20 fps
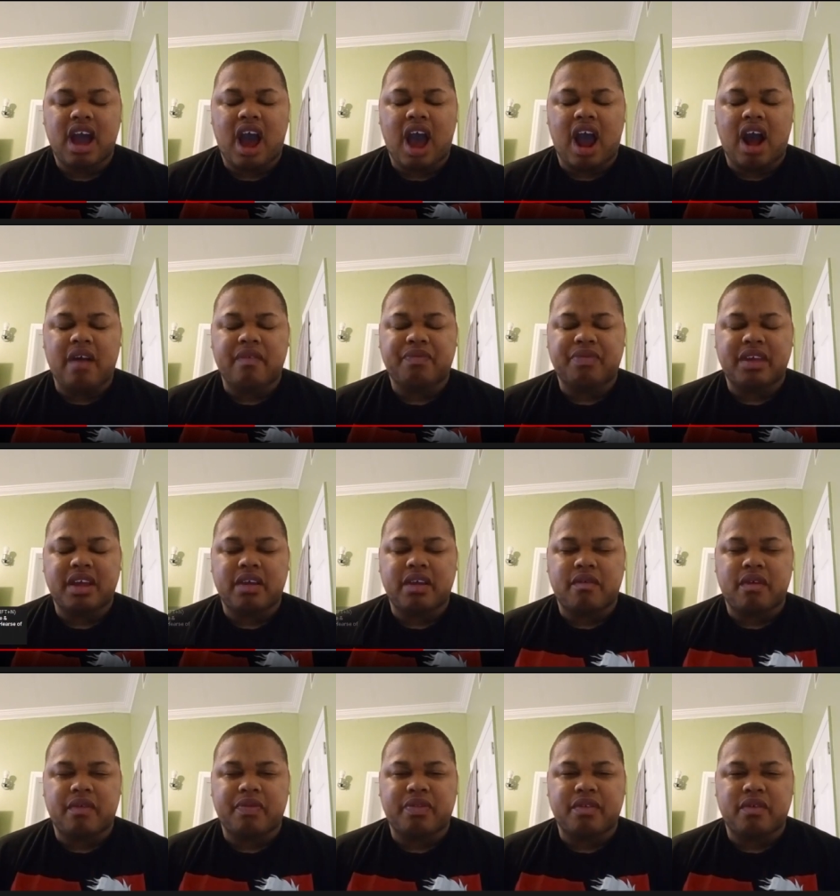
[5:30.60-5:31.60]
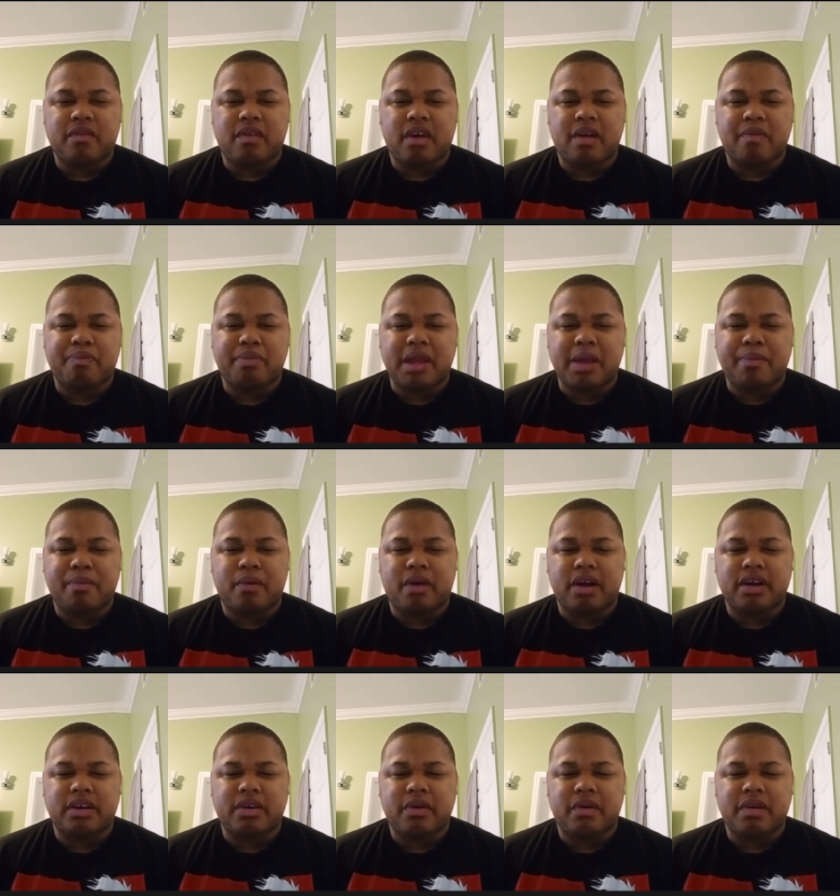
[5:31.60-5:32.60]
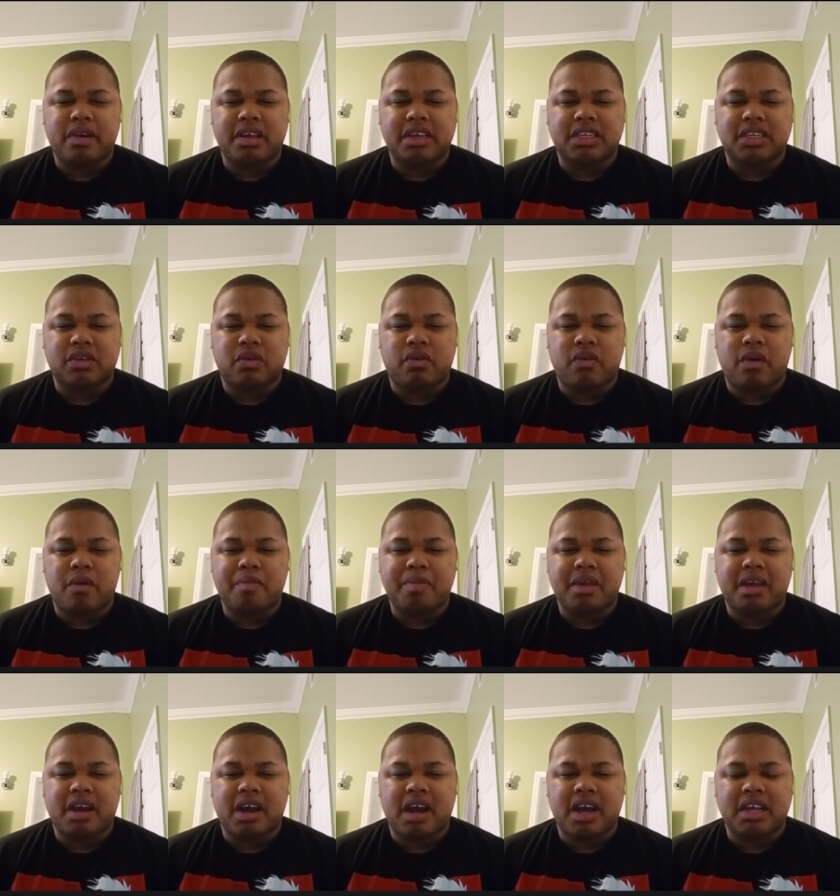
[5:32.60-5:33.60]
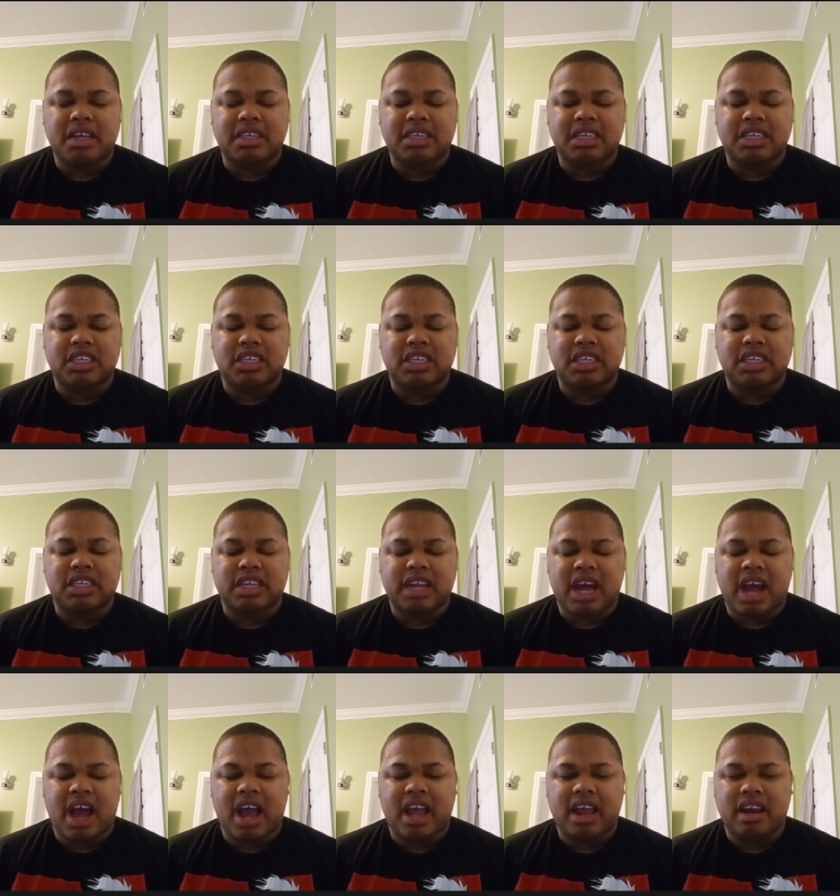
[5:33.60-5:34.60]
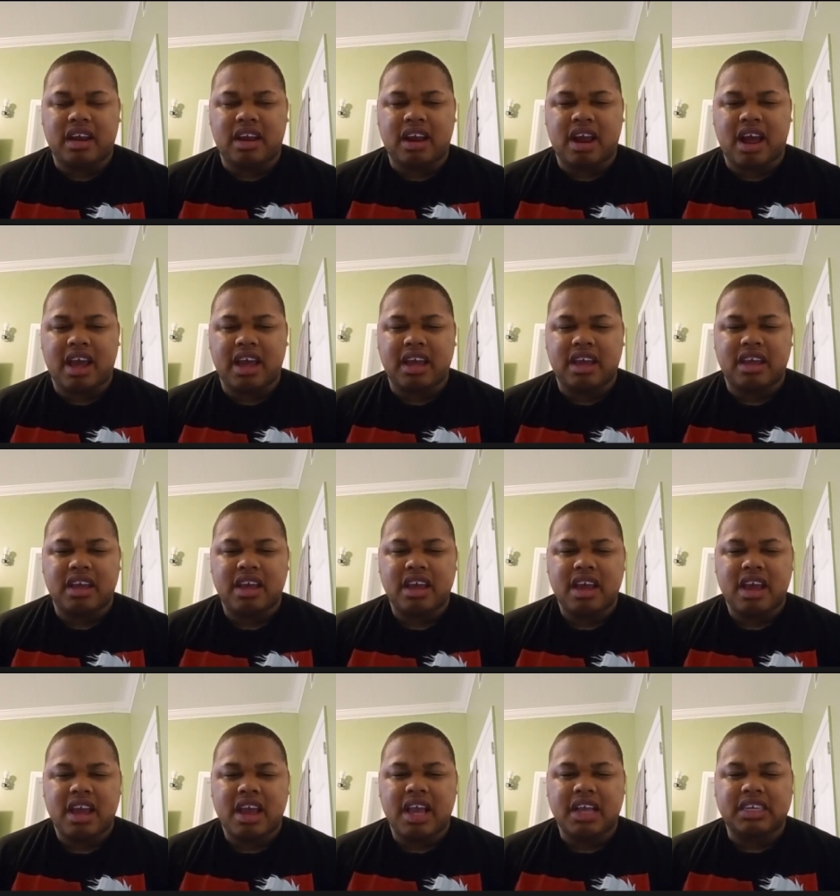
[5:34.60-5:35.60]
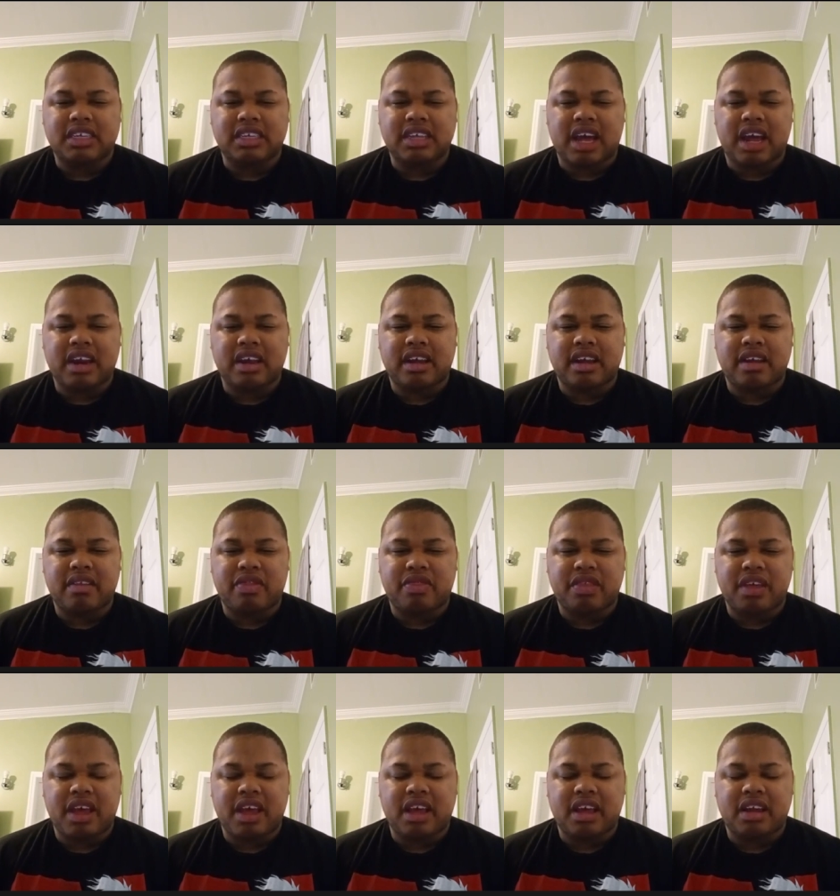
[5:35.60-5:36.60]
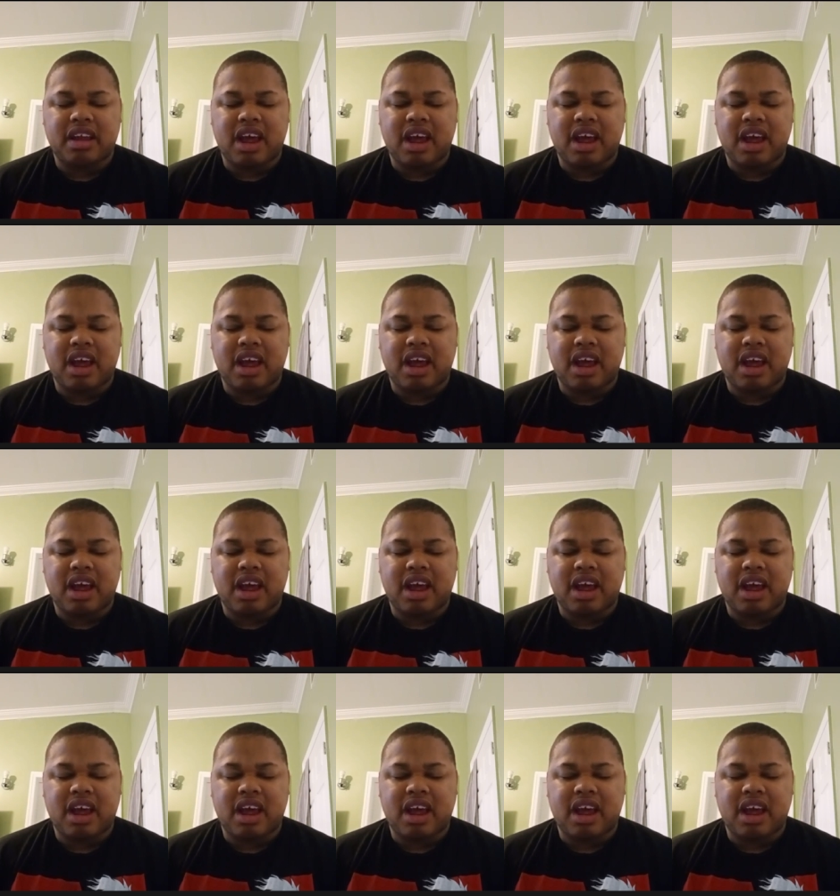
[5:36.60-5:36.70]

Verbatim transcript: I don't think what the, what people are doing is cool because it's just not like it's not a good thing.